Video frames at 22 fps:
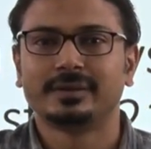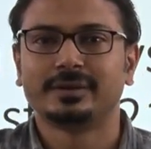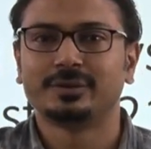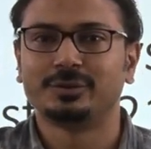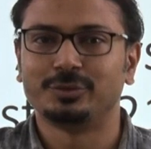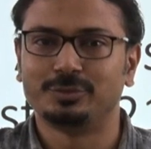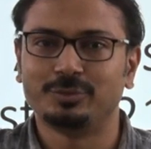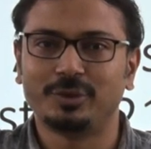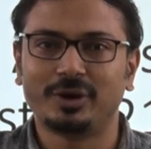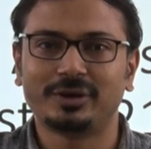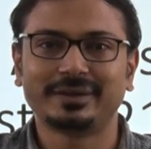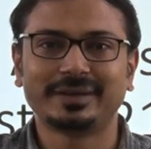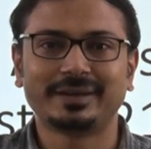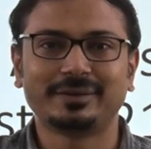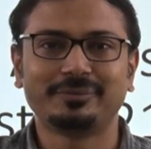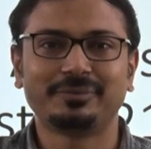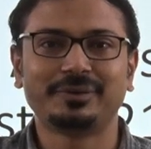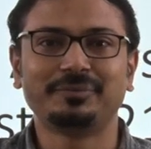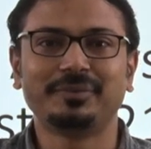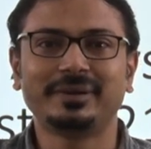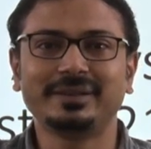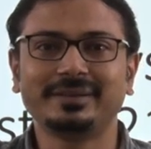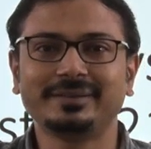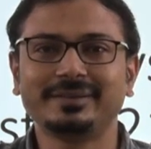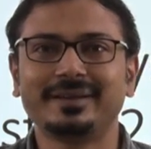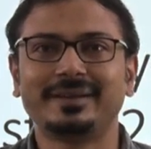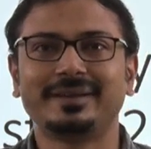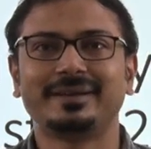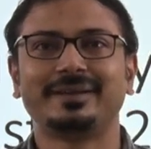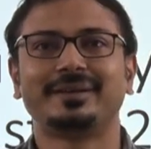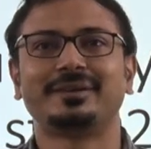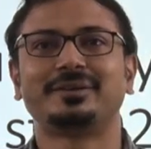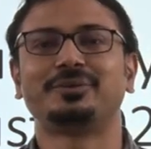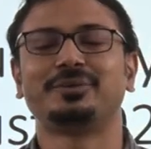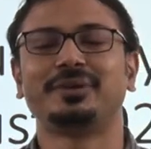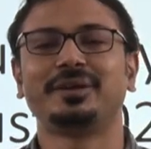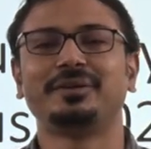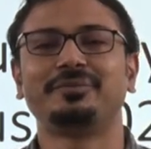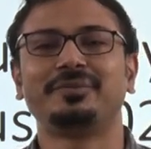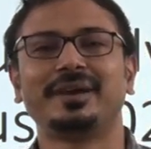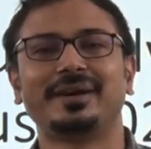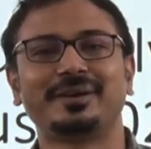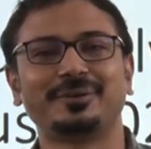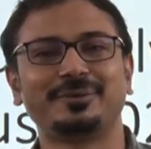Good morning everyone. Today
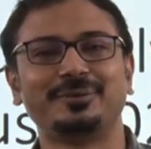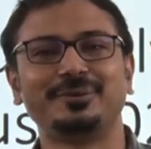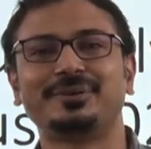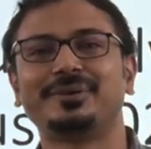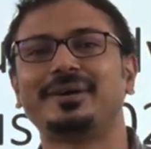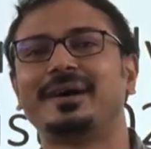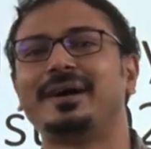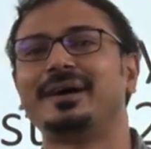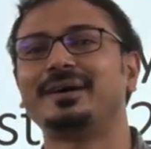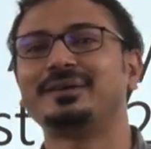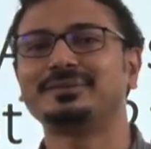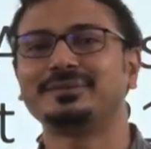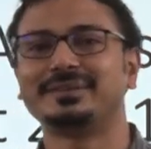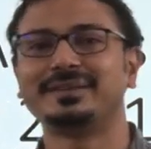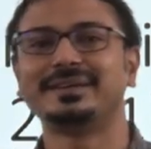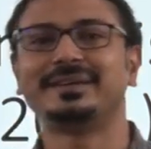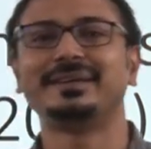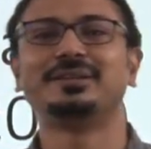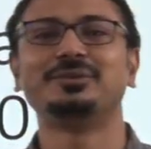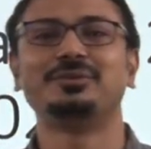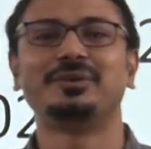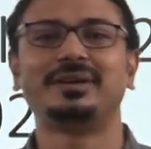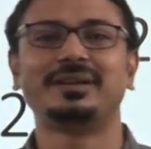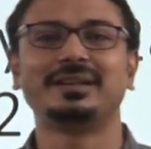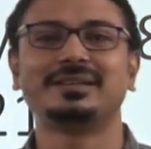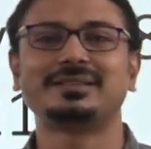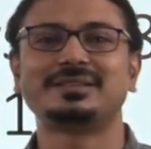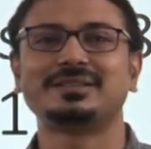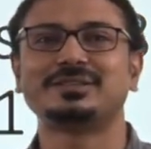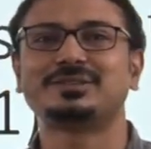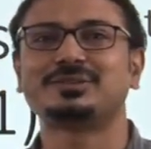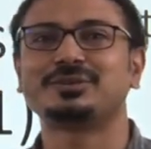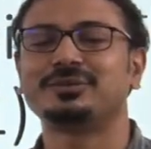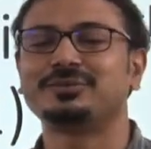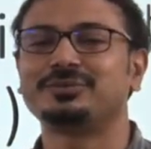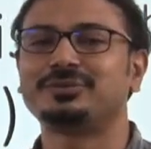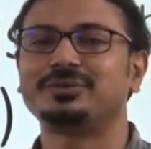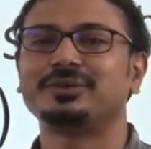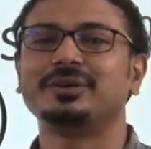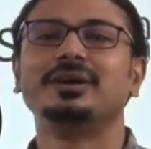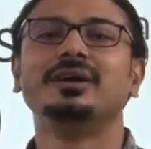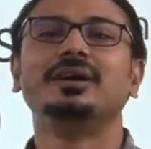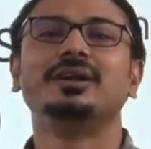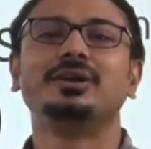we are going to have the Hindu analysis of
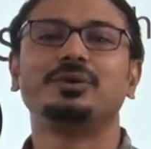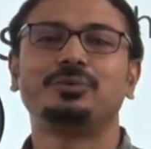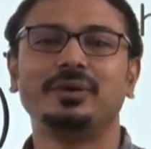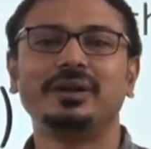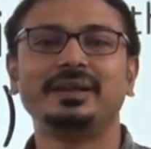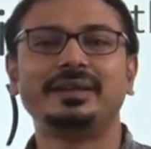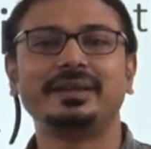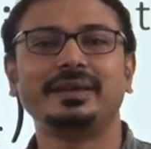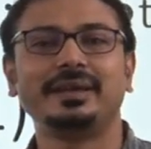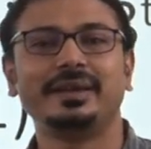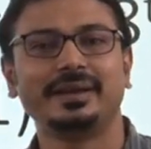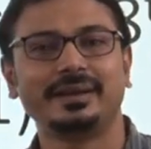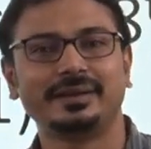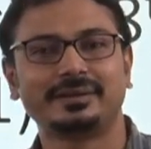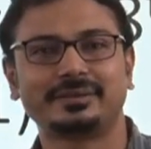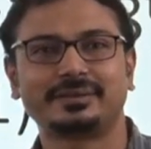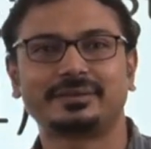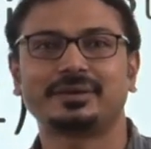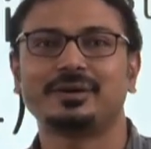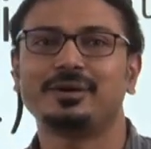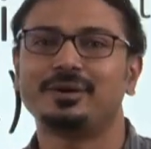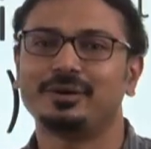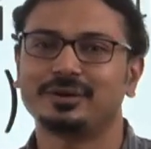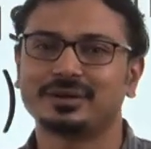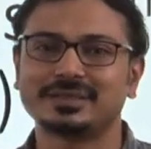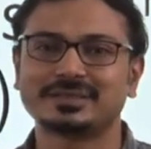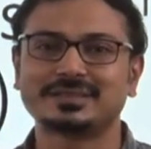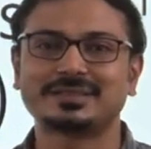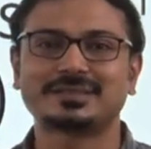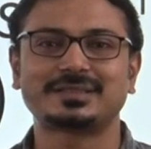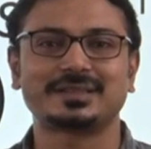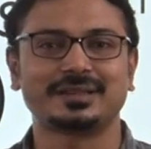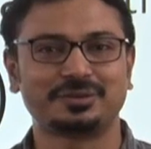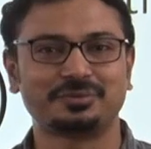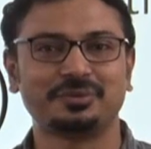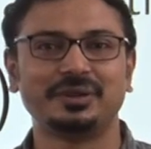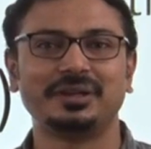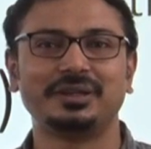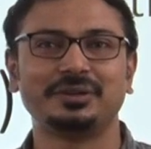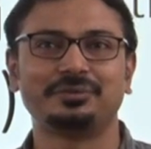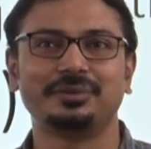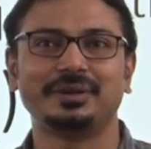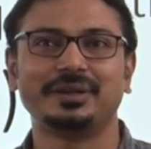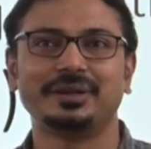twenty-eighth August
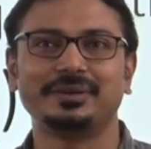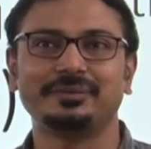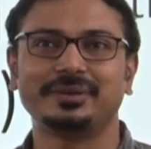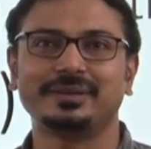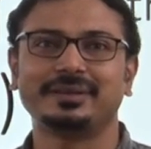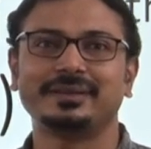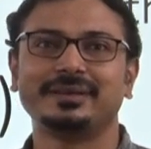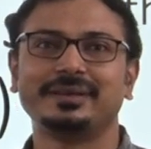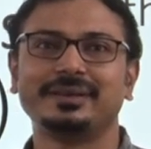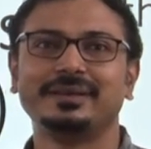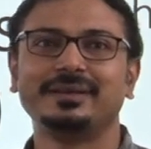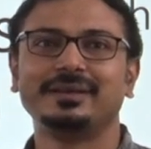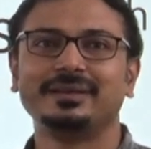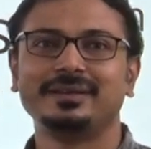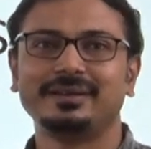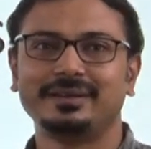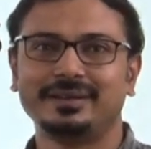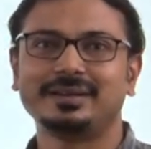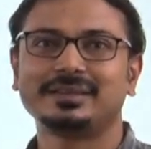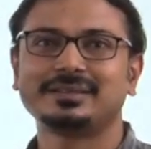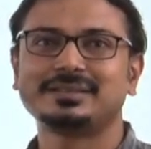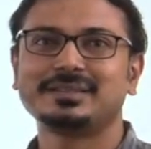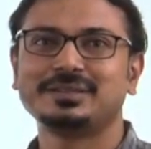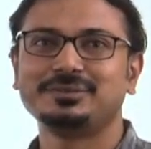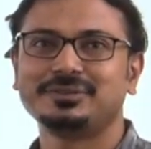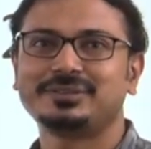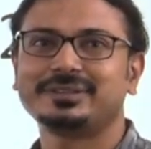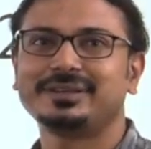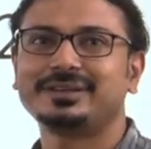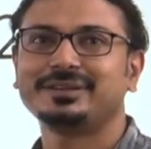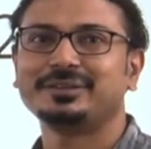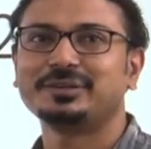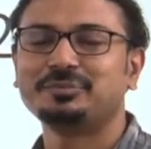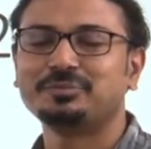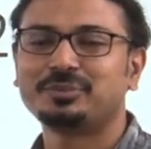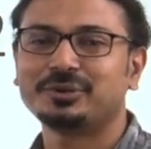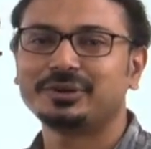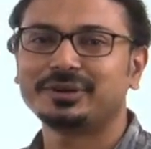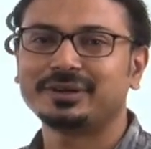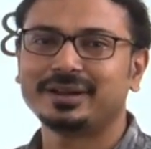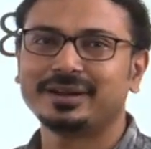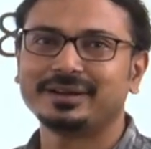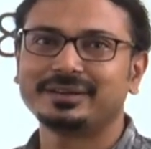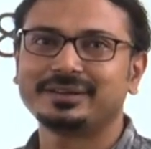twenty twenty-one. Let us see which are the
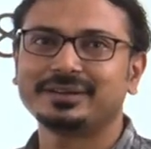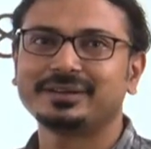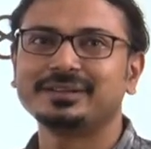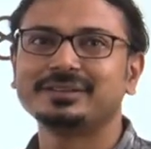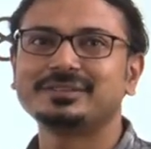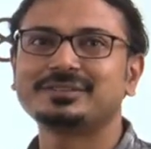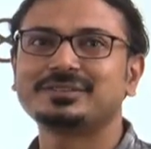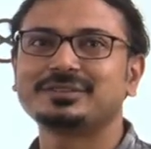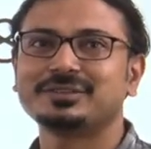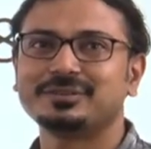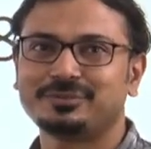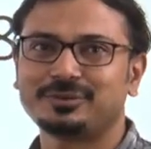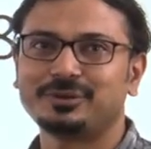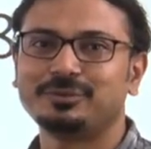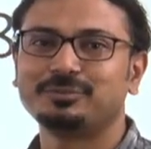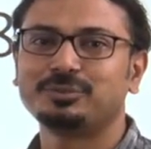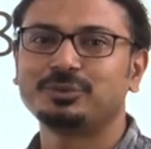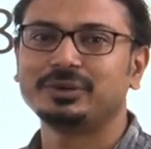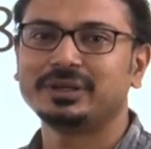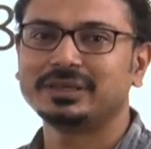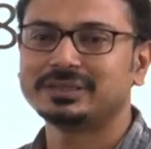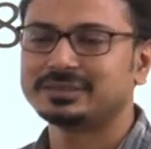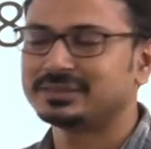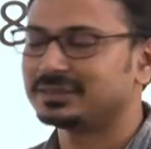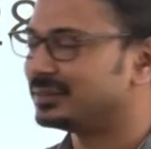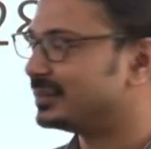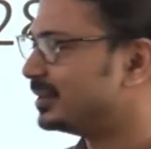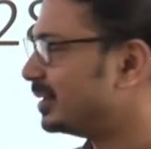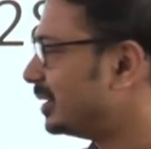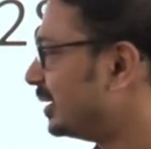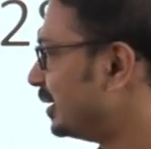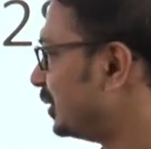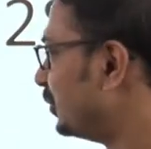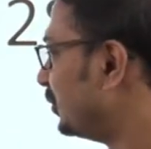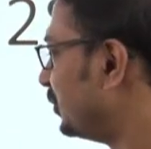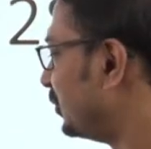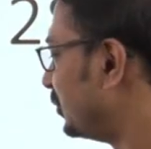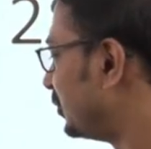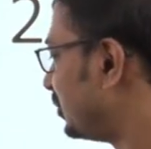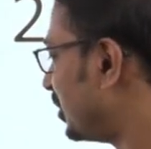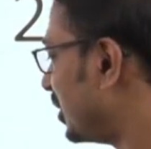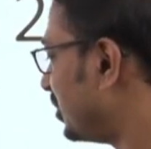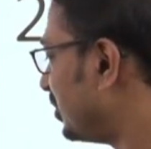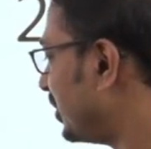important articles from today's The Hindu
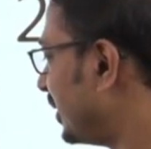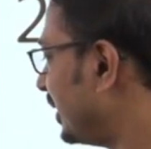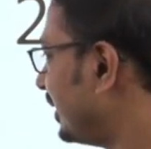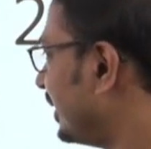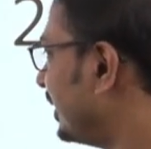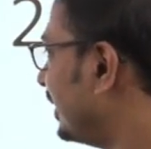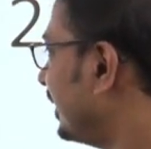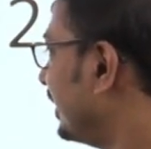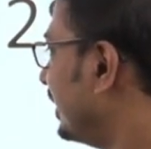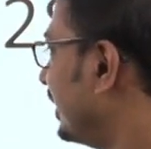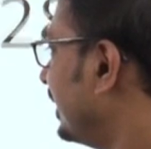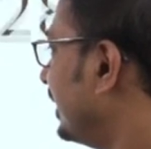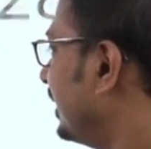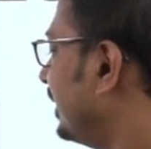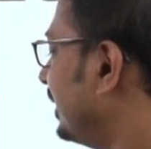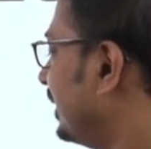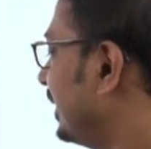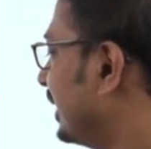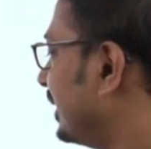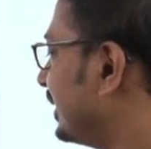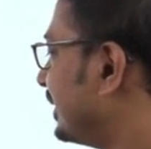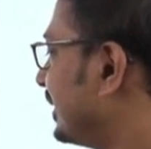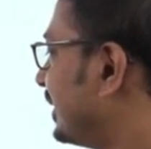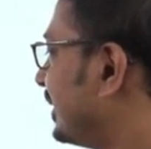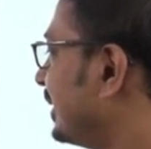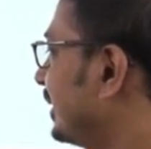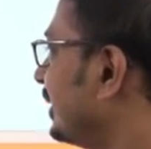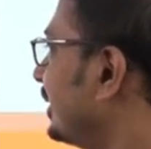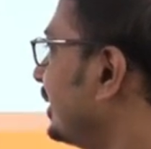newspaper. Yes,